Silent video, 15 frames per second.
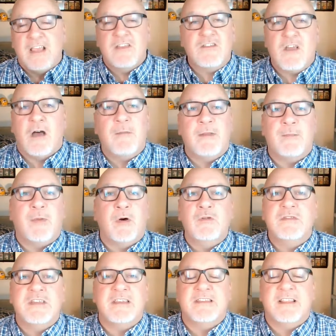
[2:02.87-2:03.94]
You saw him in the
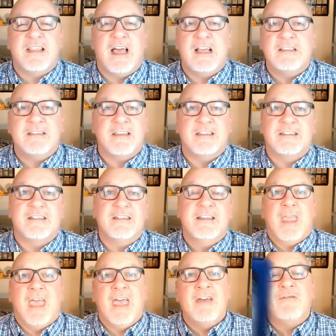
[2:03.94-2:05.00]
postseason last season.
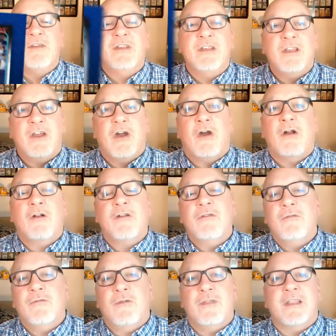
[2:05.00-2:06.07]
Evan
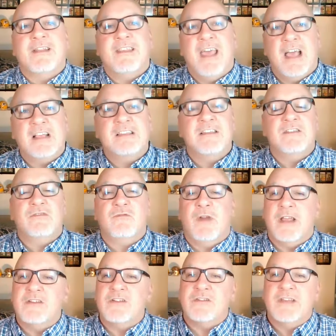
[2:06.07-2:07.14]
Carter for the Texas
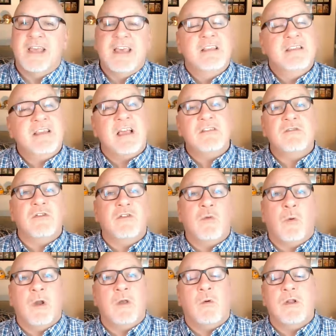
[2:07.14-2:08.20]
Rangers. This guy's only
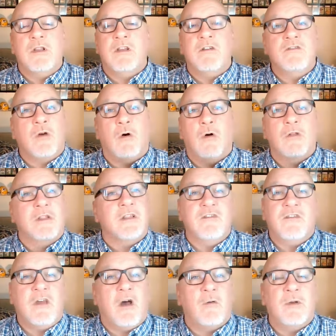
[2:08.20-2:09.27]
21 years old, and you
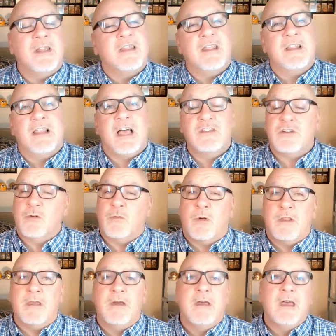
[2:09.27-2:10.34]
saw what he did last year.
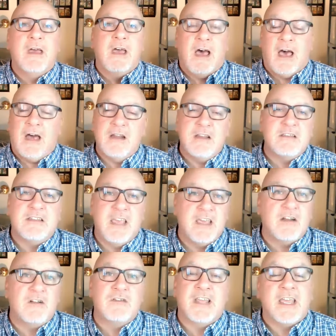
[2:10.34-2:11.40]
One of the hottest
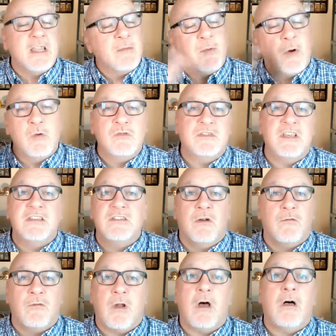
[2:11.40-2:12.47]
hitters in the postseason
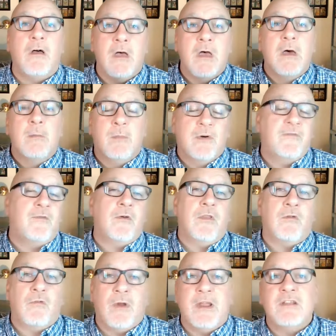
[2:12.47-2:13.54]
overall, but for
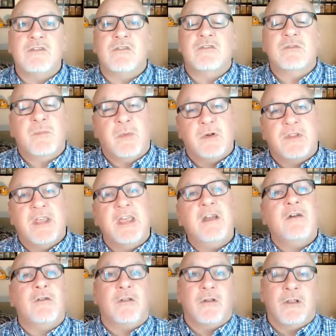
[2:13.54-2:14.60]
the Rangers
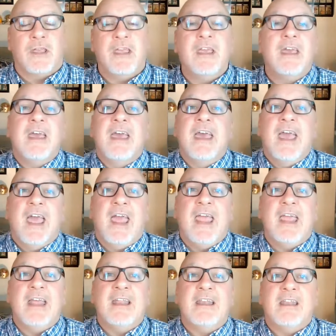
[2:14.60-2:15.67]
particularly.
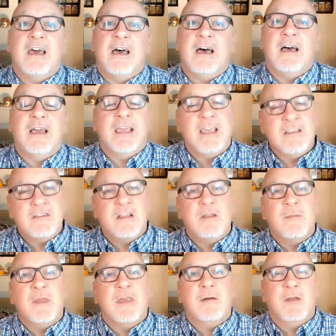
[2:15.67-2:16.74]
And he's going
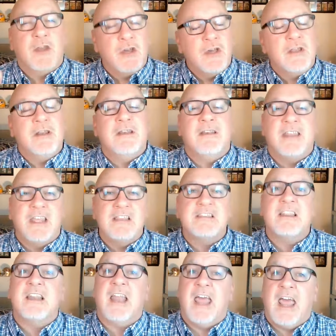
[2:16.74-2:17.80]
to be a good,
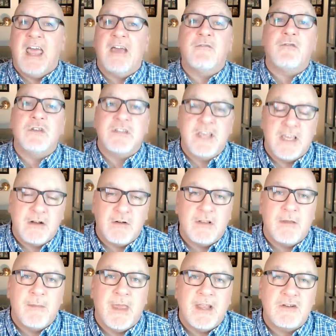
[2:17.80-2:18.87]
decent, average hitter in
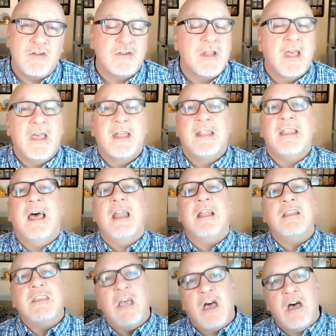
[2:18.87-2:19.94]
the majors.
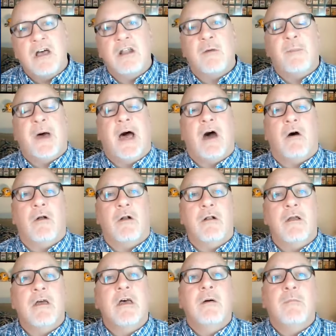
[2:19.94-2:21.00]
Not a ton of power,
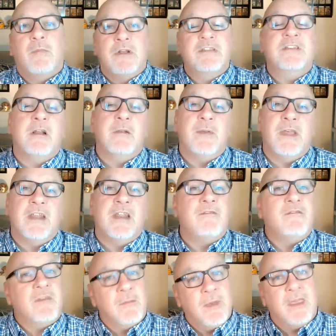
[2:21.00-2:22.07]
but he's going to be
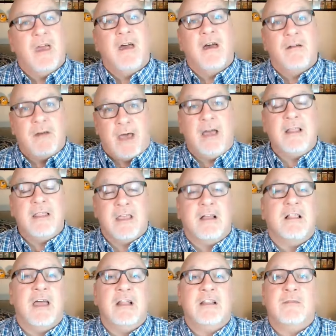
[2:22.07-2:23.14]
enough to be highly
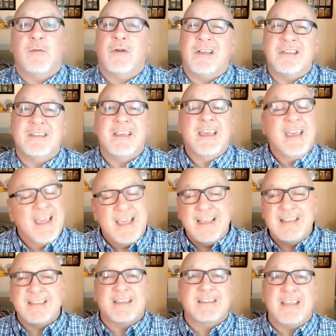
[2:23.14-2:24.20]
collectible because
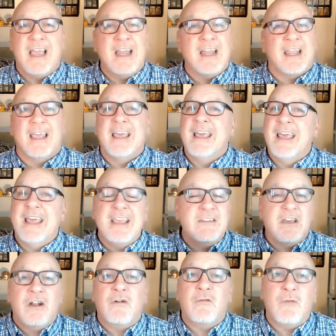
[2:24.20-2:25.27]
he's exciting. He's
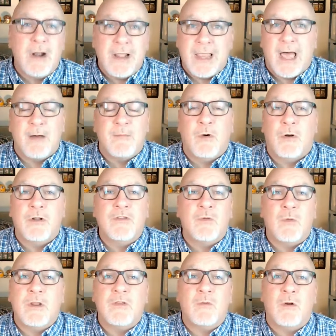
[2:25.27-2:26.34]
going to run a lot more in
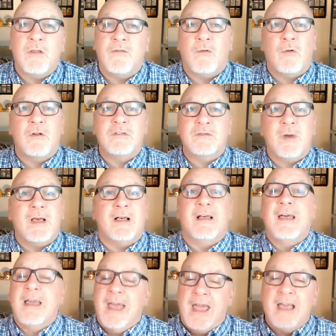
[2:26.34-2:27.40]
2024 as
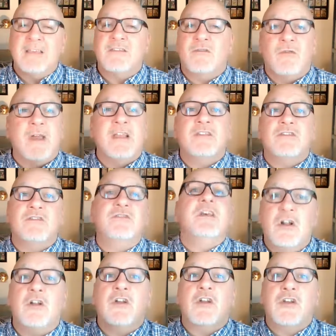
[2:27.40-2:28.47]
well as the Rangers
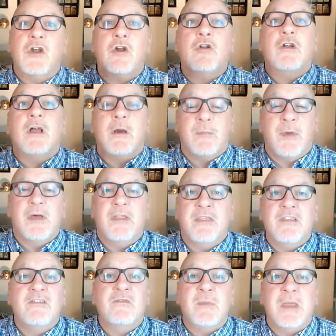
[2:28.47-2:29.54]
start to turn up
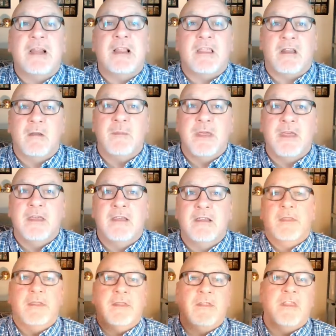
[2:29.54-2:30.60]
the speed a little bit.
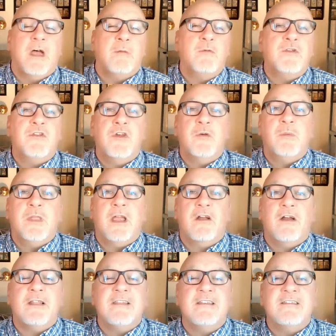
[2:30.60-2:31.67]
Number two player
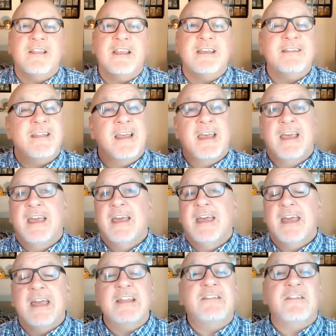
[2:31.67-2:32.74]
on this list,
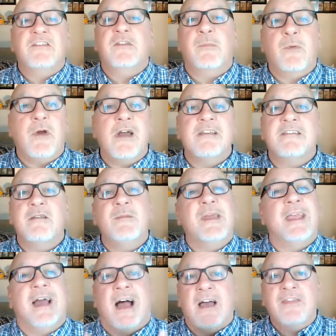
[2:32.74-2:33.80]
it's a surprise to
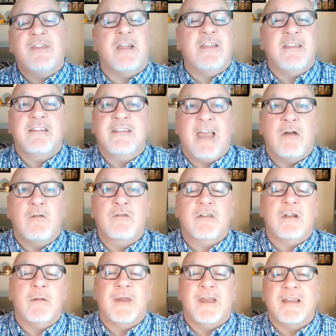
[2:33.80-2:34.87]
me. I thought this guy was
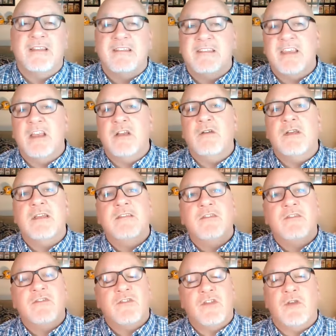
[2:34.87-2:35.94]
going to be a
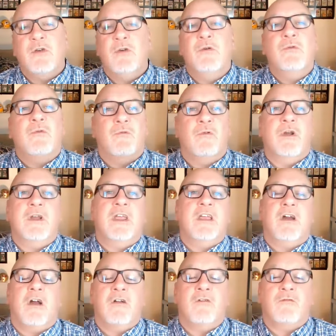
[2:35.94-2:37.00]
Series 2 rookie
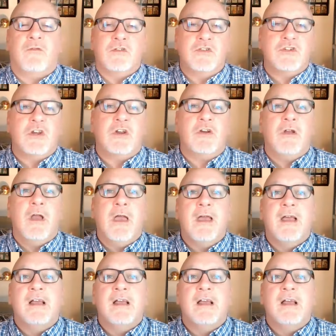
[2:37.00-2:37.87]
card for sure.